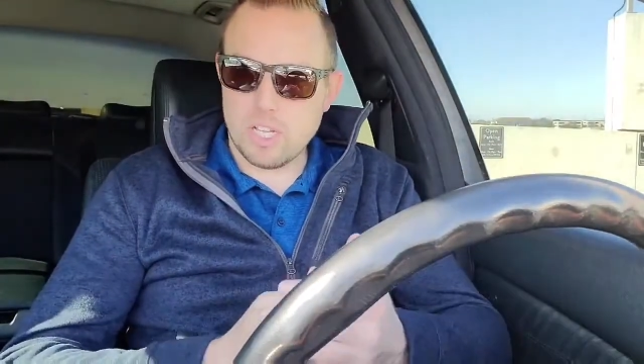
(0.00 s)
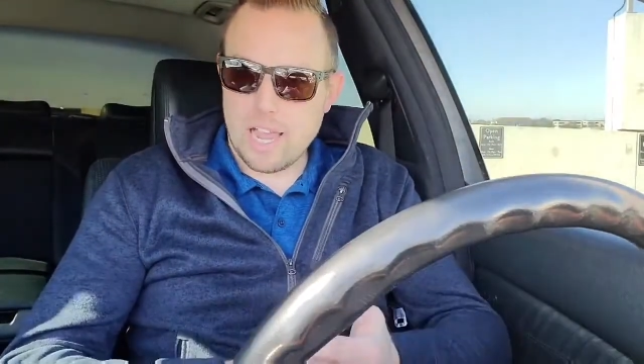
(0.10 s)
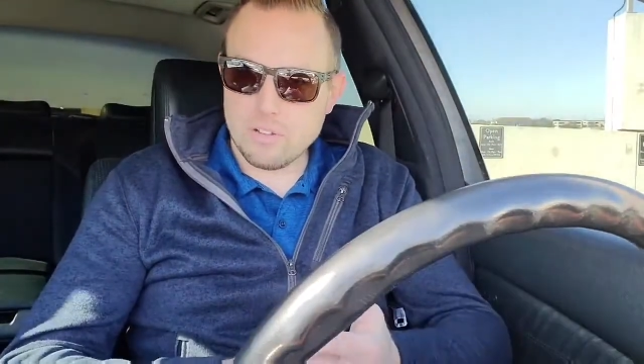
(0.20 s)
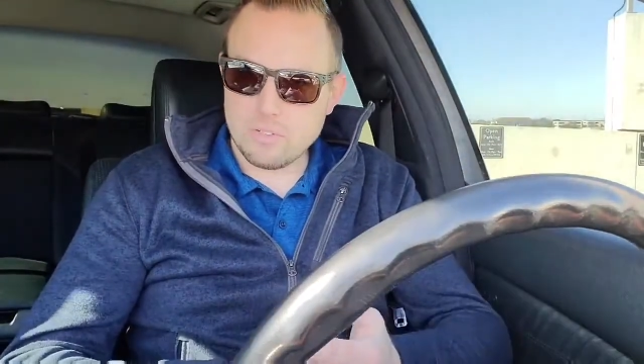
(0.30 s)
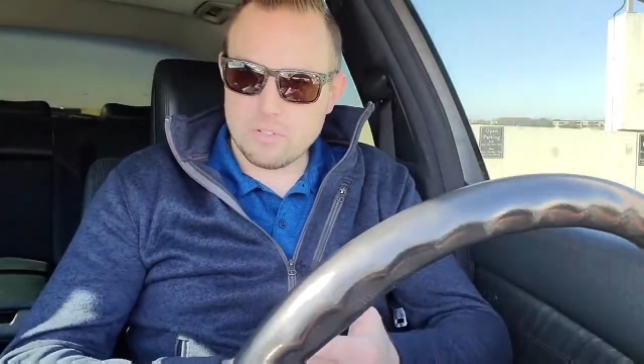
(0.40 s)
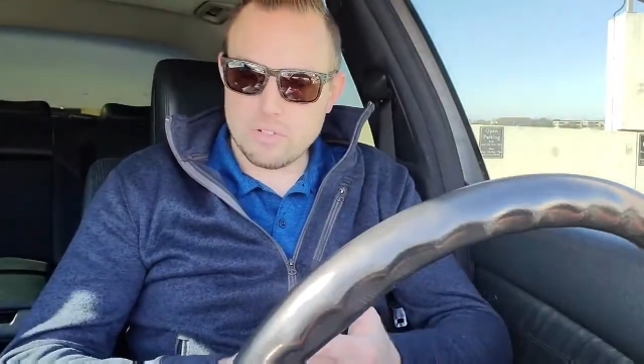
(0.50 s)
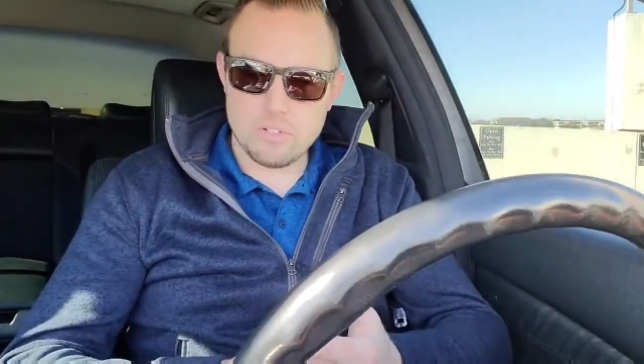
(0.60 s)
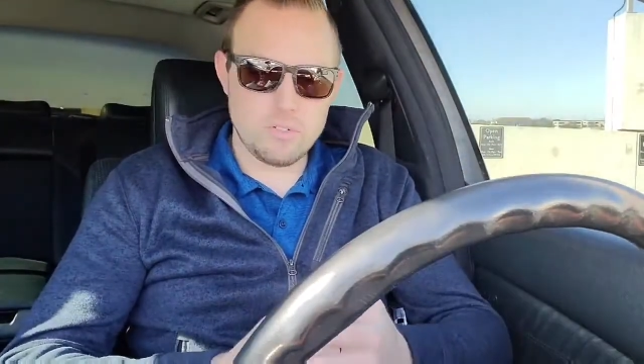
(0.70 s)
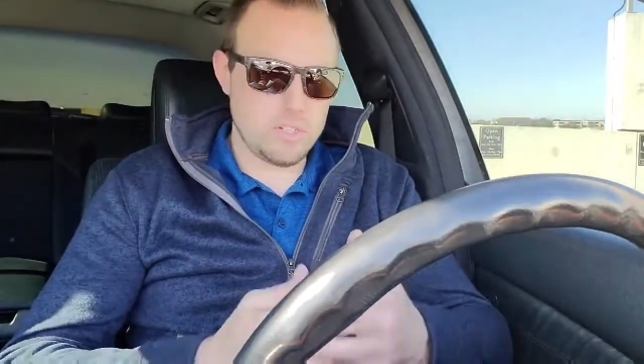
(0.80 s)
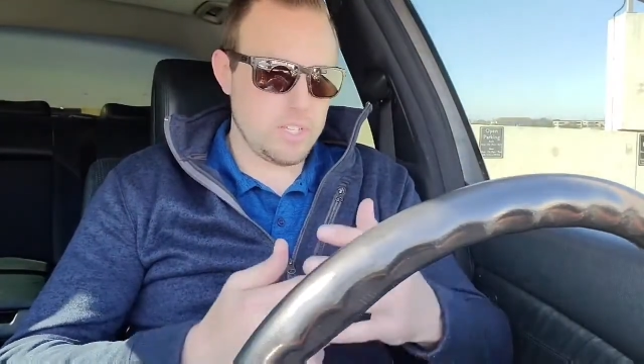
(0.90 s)
allows you to
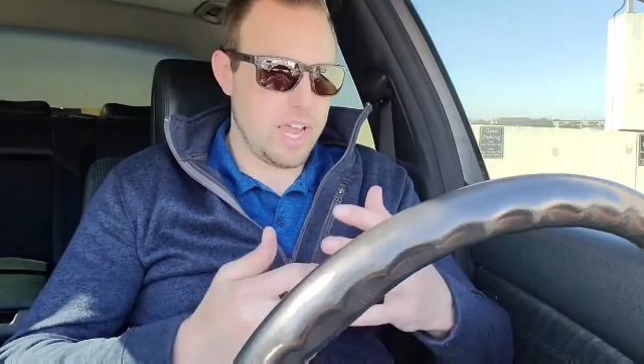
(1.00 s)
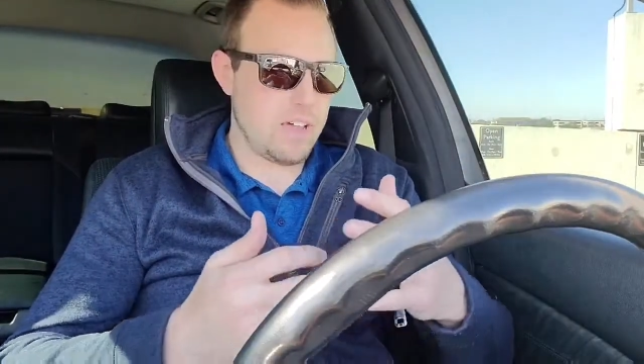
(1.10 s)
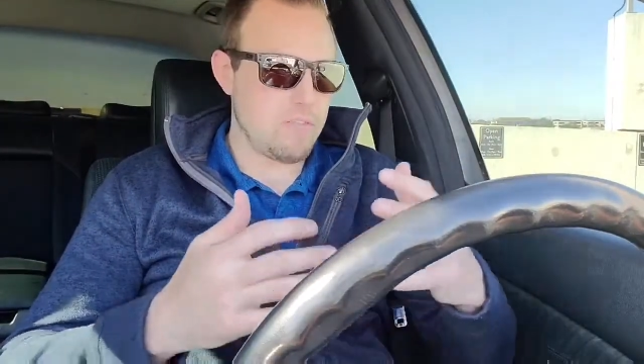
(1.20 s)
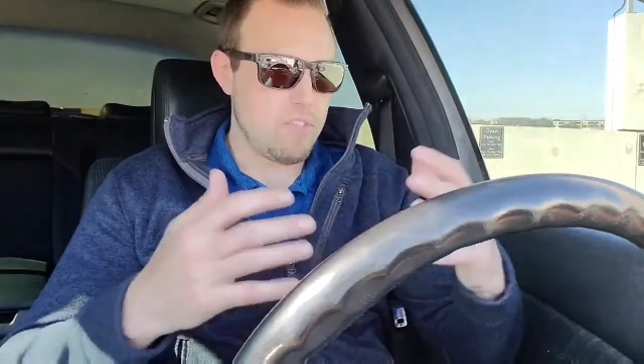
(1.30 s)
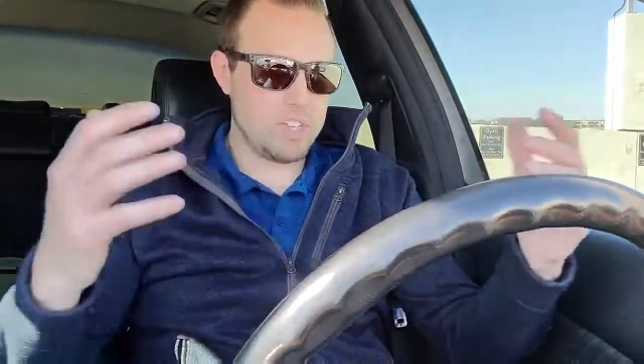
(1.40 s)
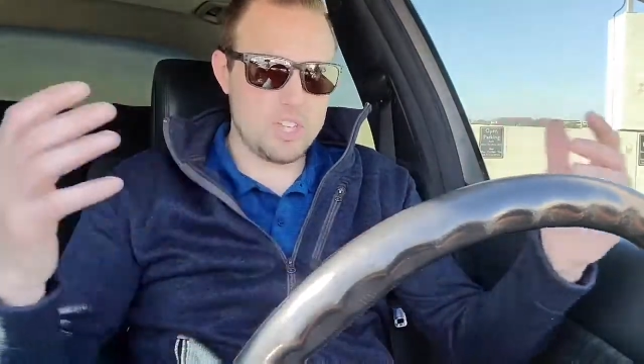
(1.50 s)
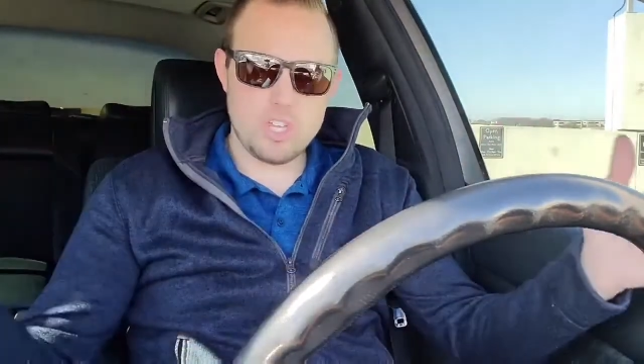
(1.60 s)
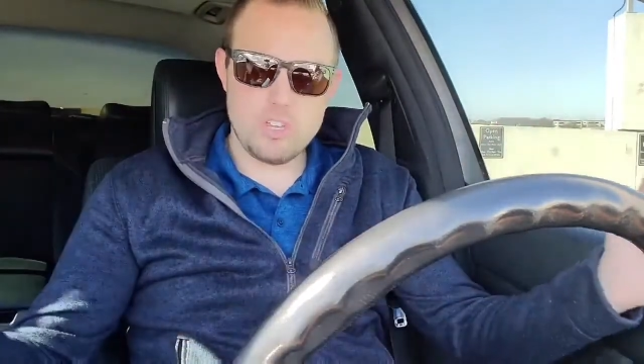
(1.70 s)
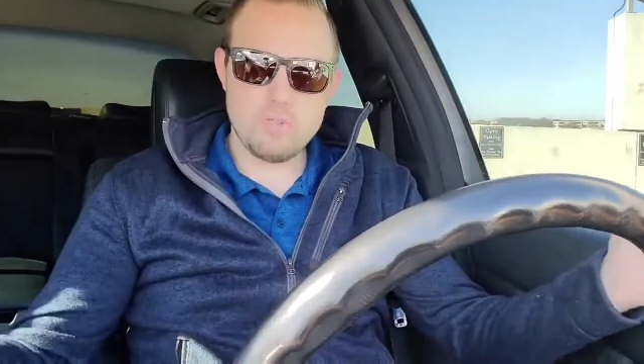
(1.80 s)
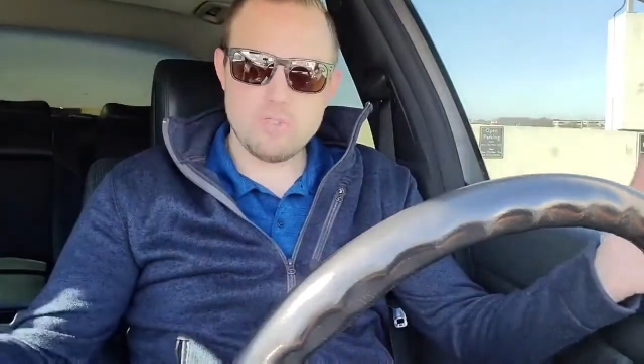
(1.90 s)
do is have this
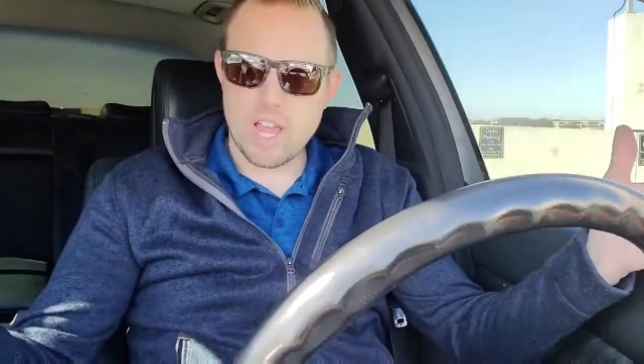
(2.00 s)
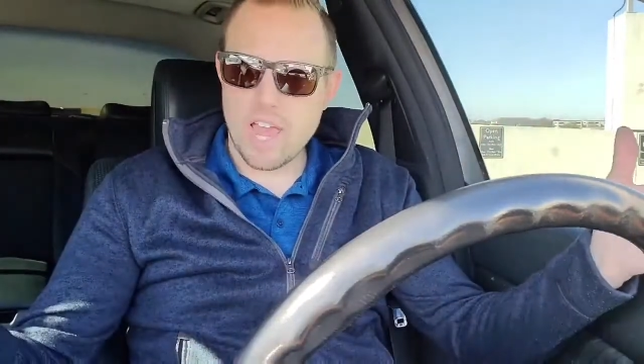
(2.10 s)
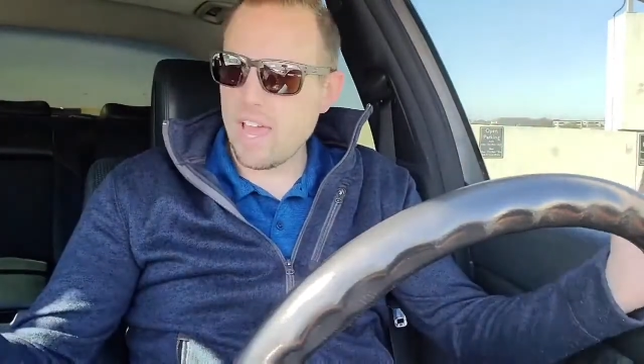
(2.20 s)
huge,